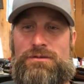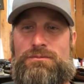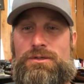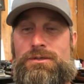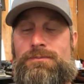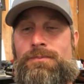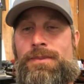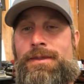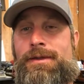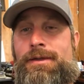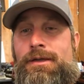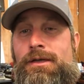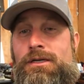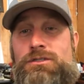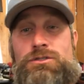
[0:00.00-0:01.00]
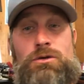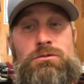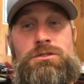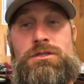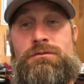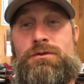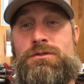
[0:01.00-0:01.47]
but
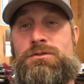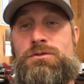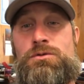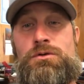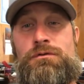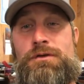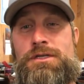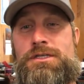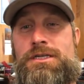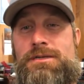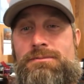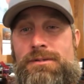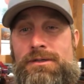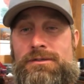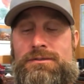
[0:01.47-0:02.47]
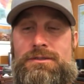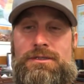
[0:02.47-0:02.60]
Joseph was new to fish keeping.